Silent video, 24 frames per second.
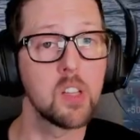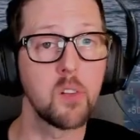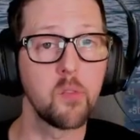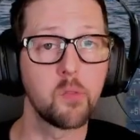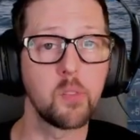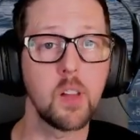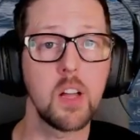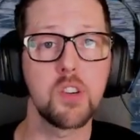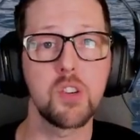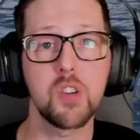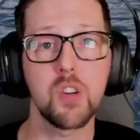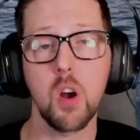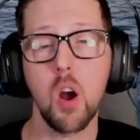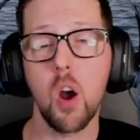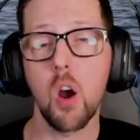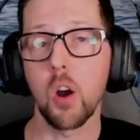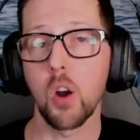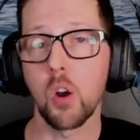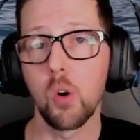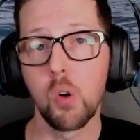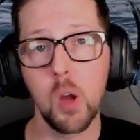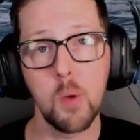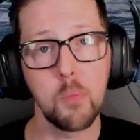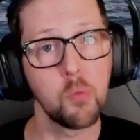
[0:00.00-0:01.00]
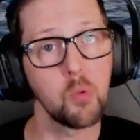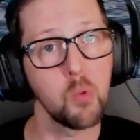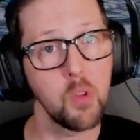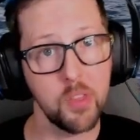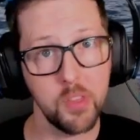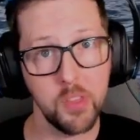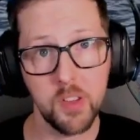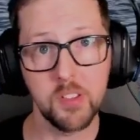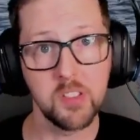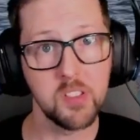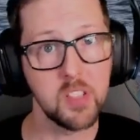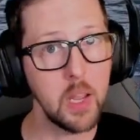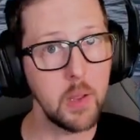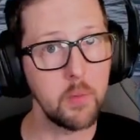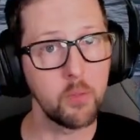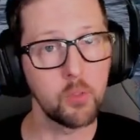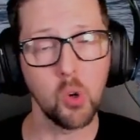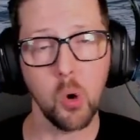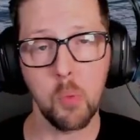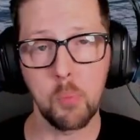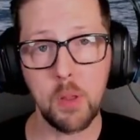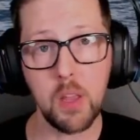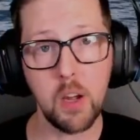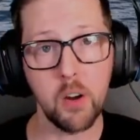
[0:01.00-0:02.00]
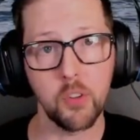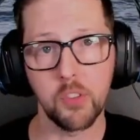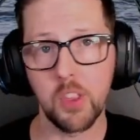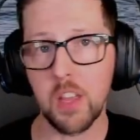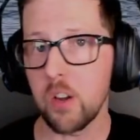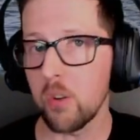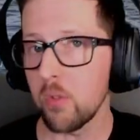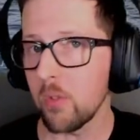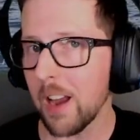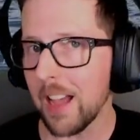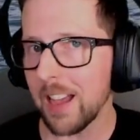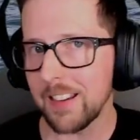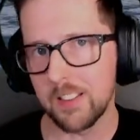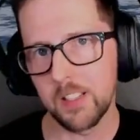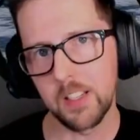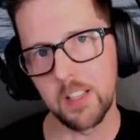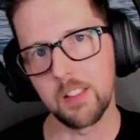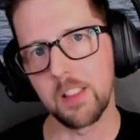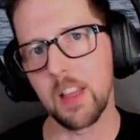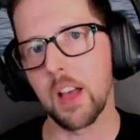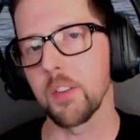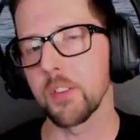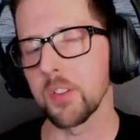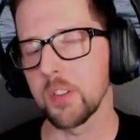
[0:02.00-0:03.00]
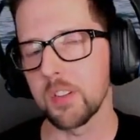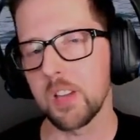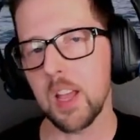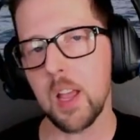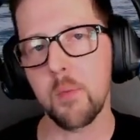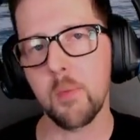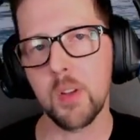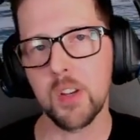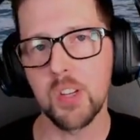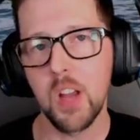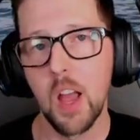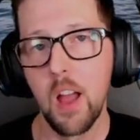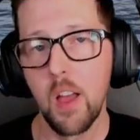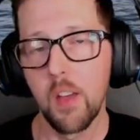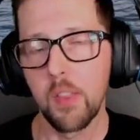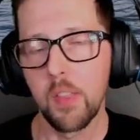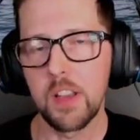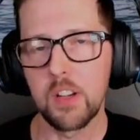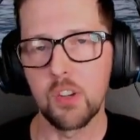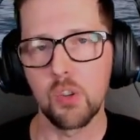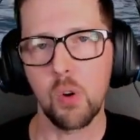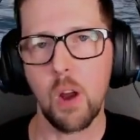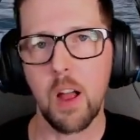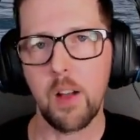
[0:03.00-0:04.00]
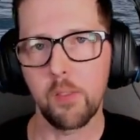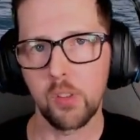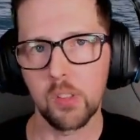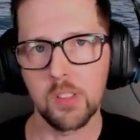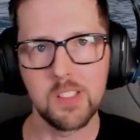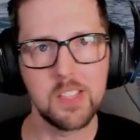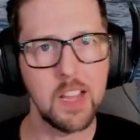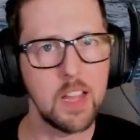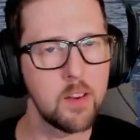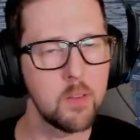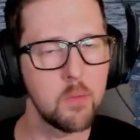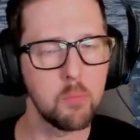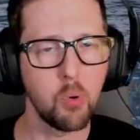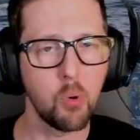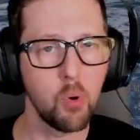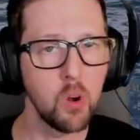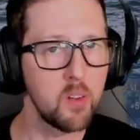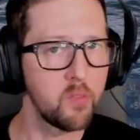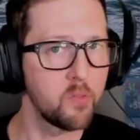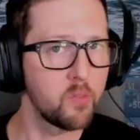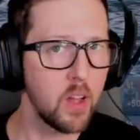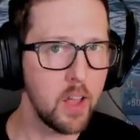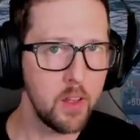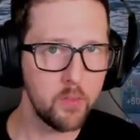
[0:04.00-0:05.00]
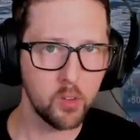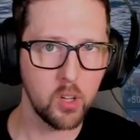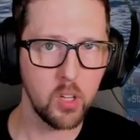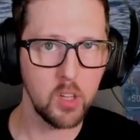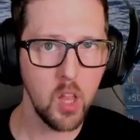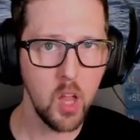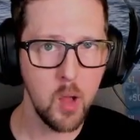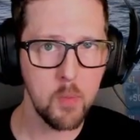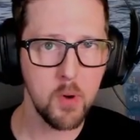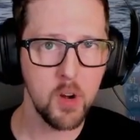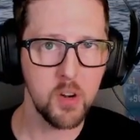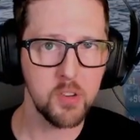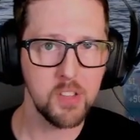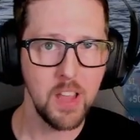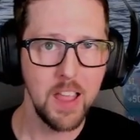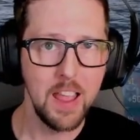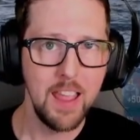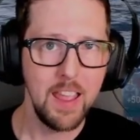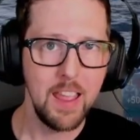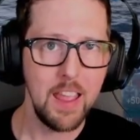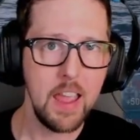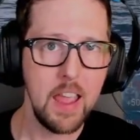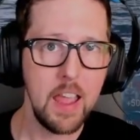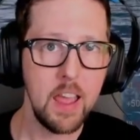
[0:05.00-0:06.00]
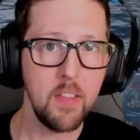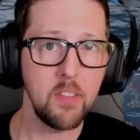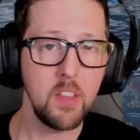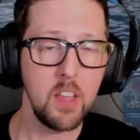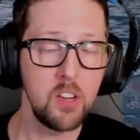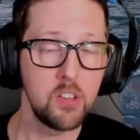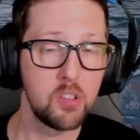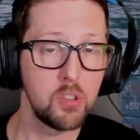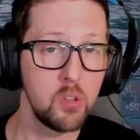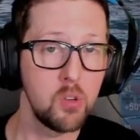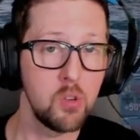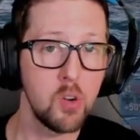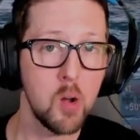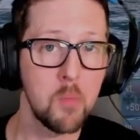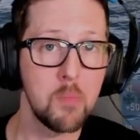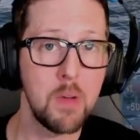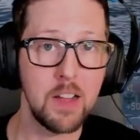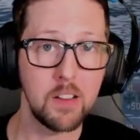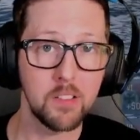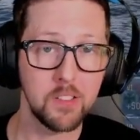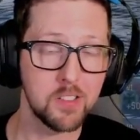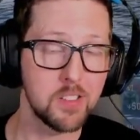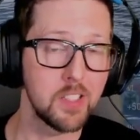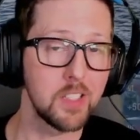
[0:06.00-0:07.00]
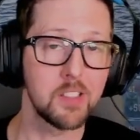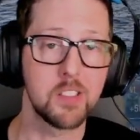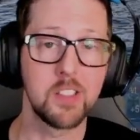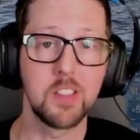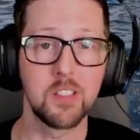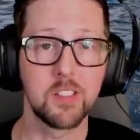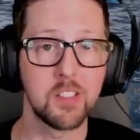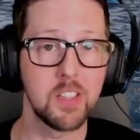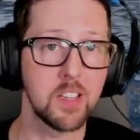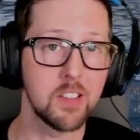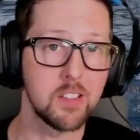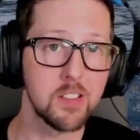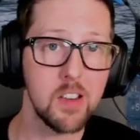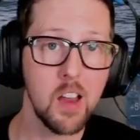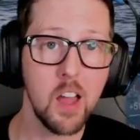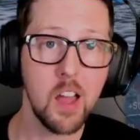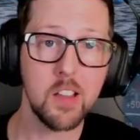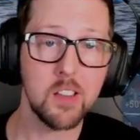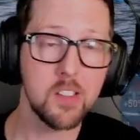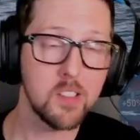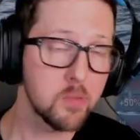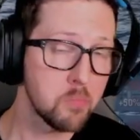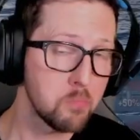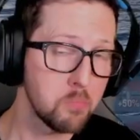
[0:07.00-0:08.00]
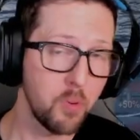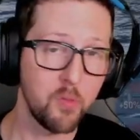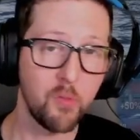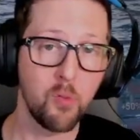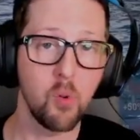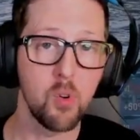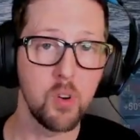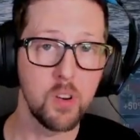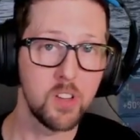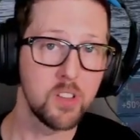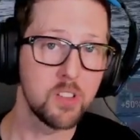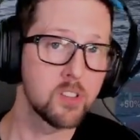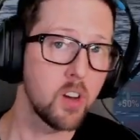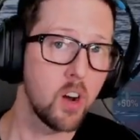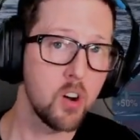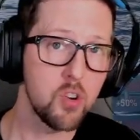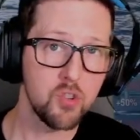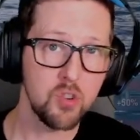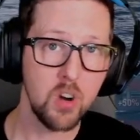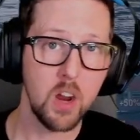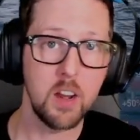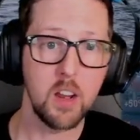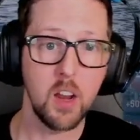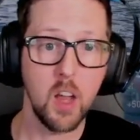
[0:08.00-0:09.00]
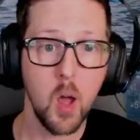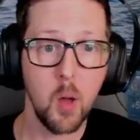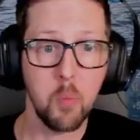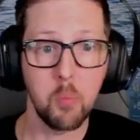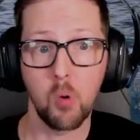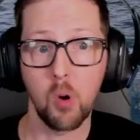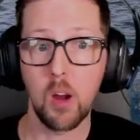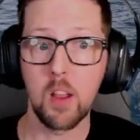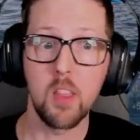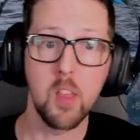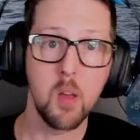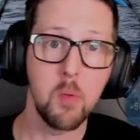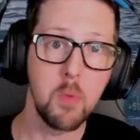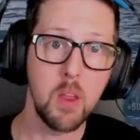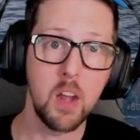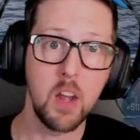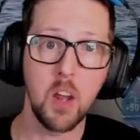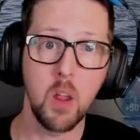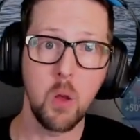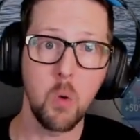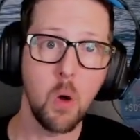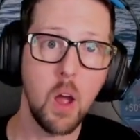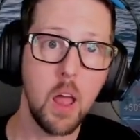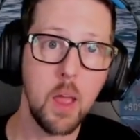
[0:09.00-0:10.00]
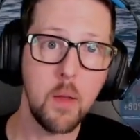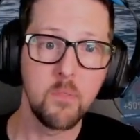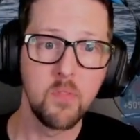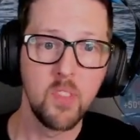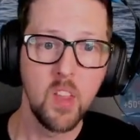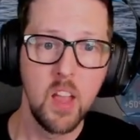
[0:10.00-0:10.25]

and Fletcher are equipped with this same torpedoes. They do 19,000 damage, they travel 10.5 kilometers, and they do about 66 knots before you start trying to upgrade them in any way.